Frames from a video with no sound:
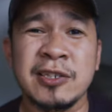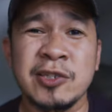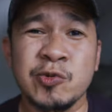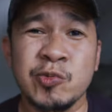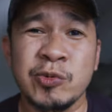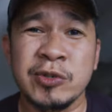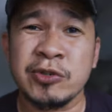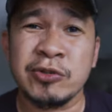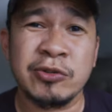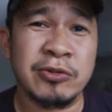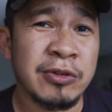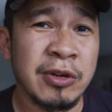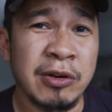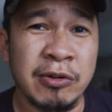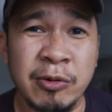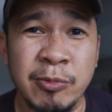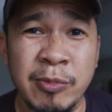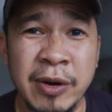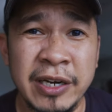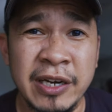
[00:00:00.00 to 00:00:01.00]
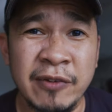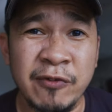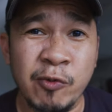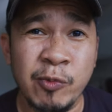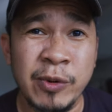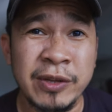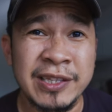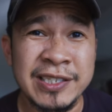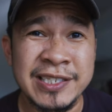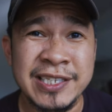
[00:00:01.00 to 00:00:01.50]
I just want to remind
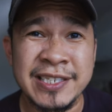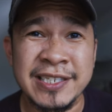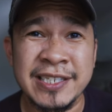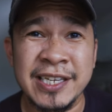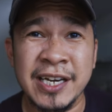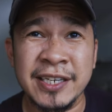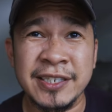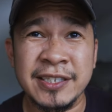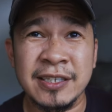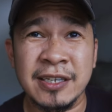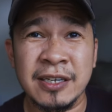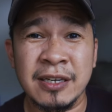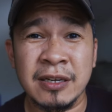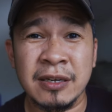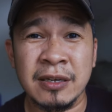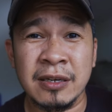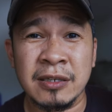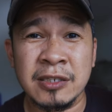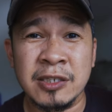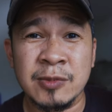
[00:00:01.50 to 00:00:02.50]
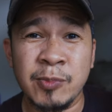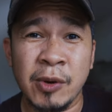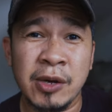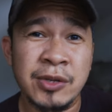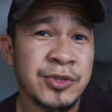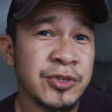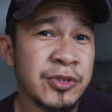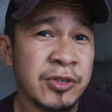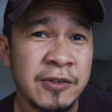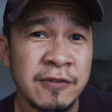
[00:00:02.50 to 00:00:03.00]
everyone, this is not a
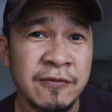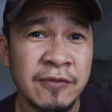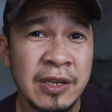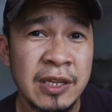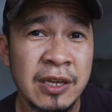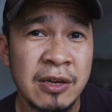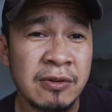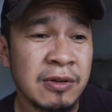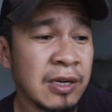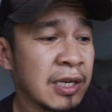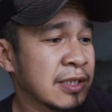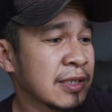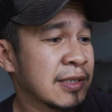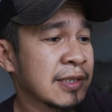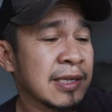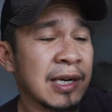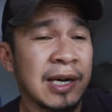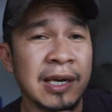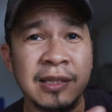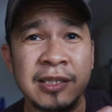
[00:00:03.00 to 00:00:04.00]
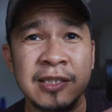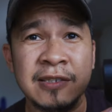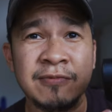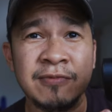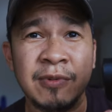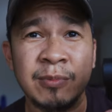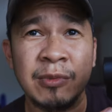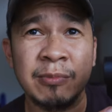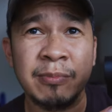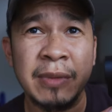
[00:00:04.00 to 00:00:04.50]
sponsored video. I just got this
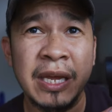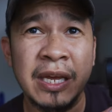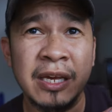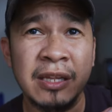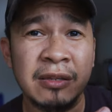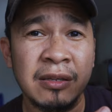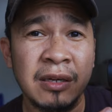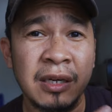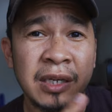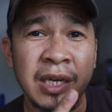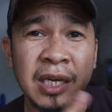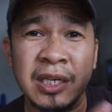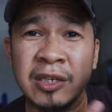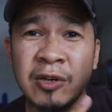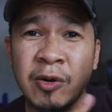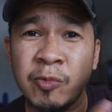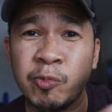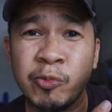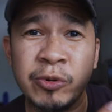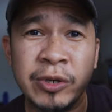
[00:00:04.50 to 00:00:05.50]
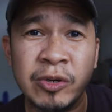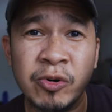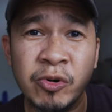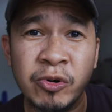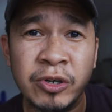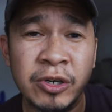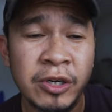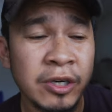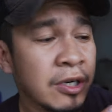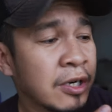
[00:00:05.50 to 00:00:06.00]
from the mail. I got it on
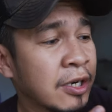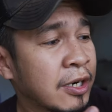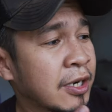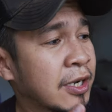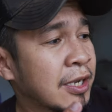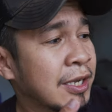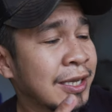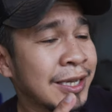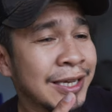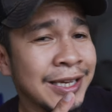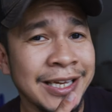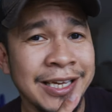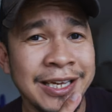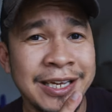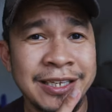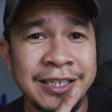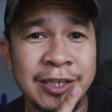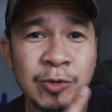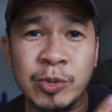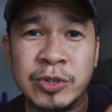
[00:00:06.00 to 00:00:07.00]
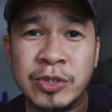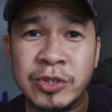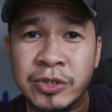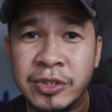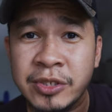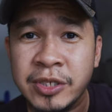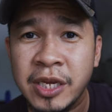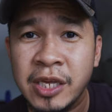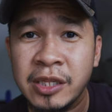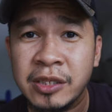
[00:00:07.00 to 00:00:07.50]
pre-order, and it was on
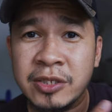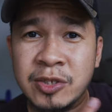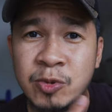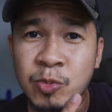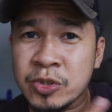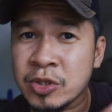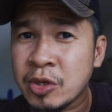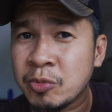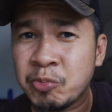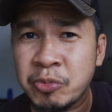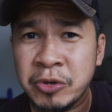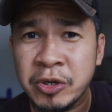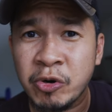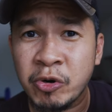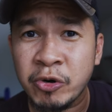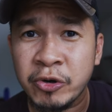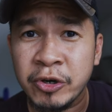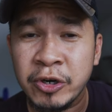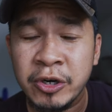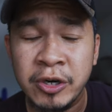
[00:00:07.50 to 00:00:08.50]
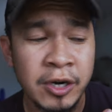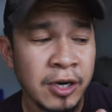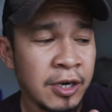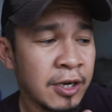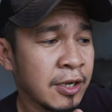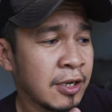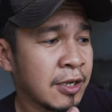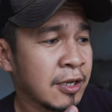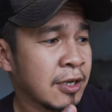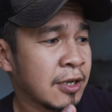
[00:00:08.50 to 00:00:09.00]
sale because it was on pre-order.
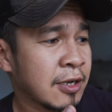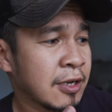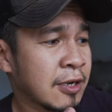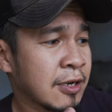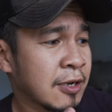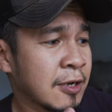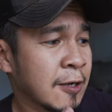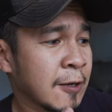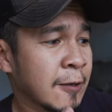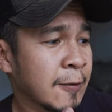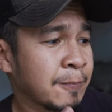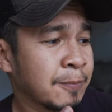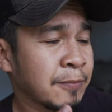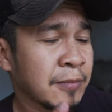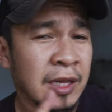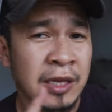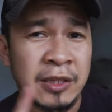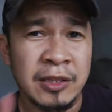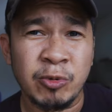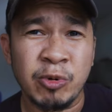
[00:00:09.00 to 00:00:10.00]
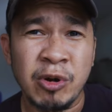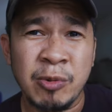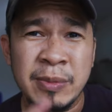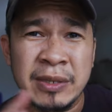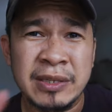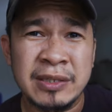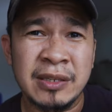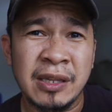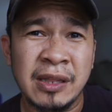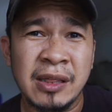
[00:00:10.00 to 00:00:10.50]
They were a
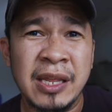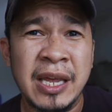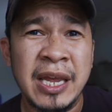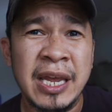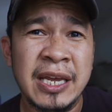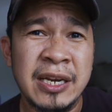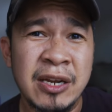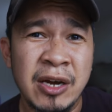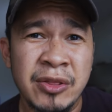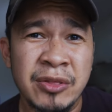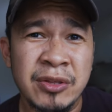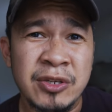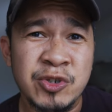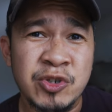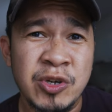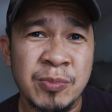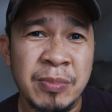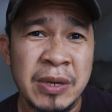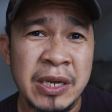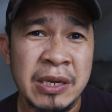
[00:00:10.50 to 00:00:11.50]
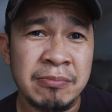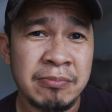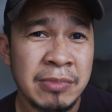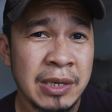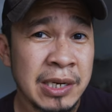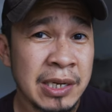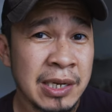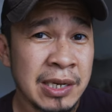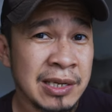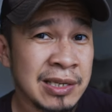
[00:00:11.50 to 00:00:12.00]
bit delayed on the shipping,
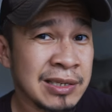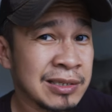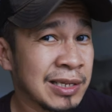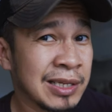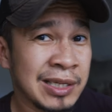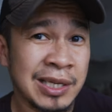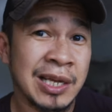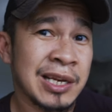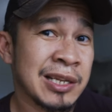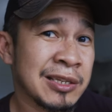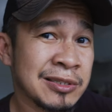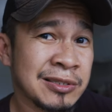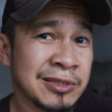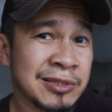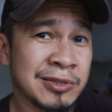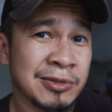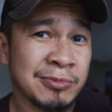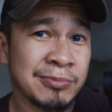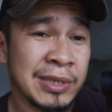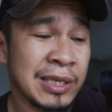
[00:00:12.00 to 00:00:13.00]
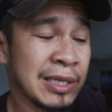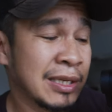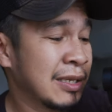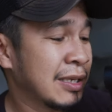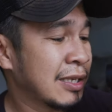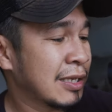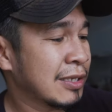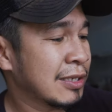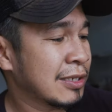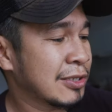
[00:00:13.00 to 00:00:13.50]
but they get it to
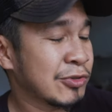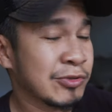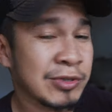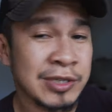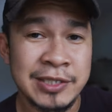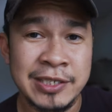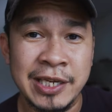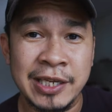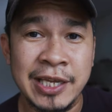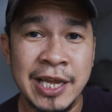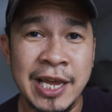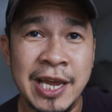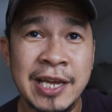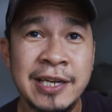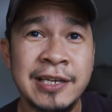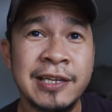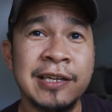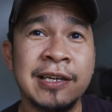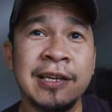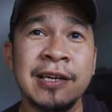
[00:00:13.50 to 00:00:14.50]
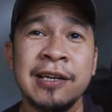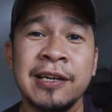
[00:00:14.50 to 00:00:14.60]
me as soon as they can.